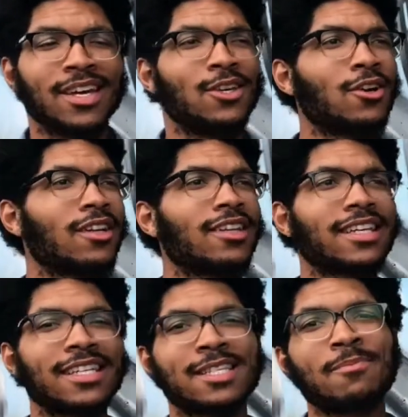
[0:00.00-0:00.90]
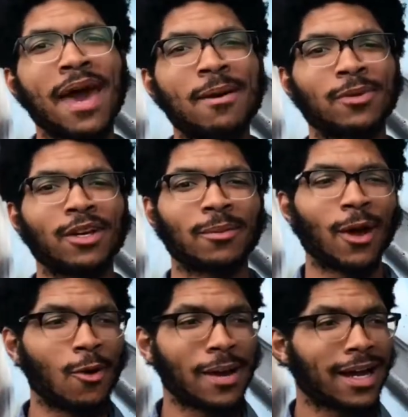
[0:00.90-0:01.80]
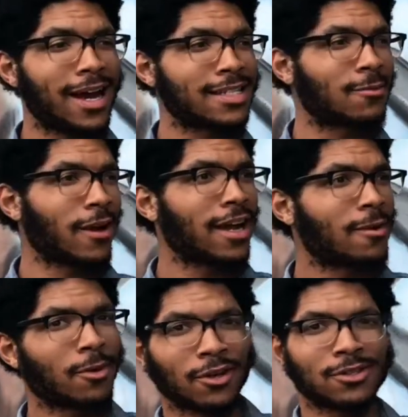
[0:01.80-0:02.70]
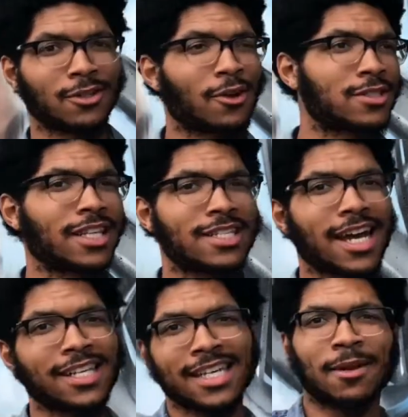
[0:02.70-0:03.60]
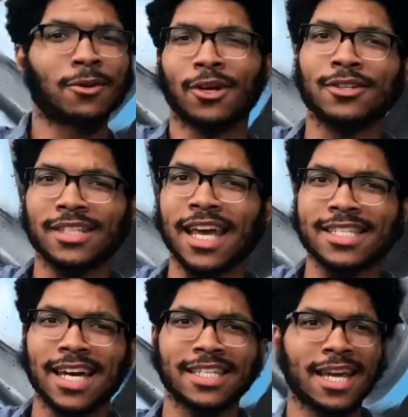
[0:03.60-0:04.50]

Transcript: You're gonna look at this map and you're gonna be like, oh my gosh, I'm right here, I'm gonna go to this side of town, I'm gonna go to that side of